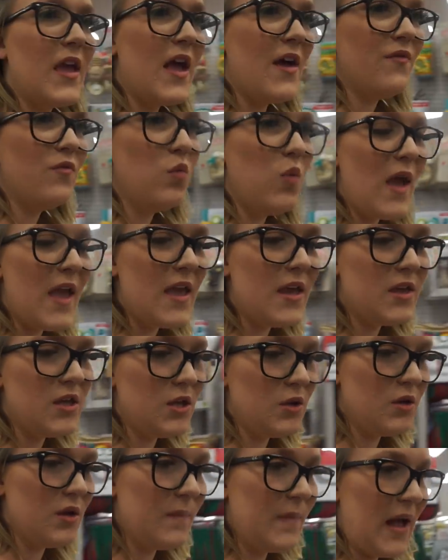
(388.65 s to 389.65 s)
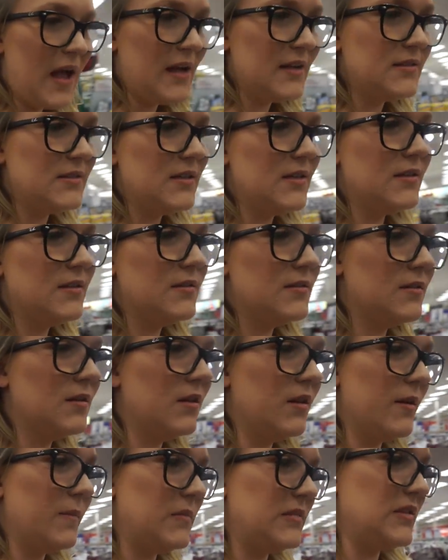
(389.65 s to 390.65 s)
they have way cuter passy
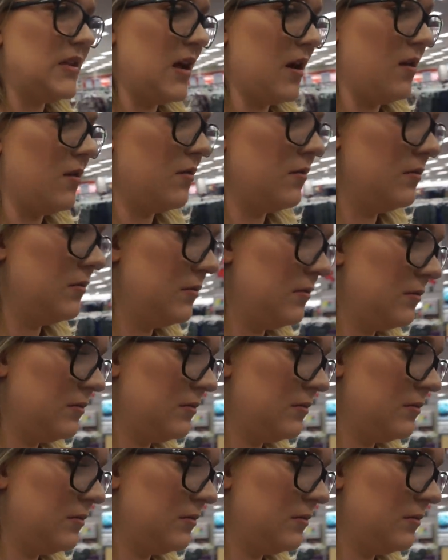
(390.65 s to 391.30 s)
clips now.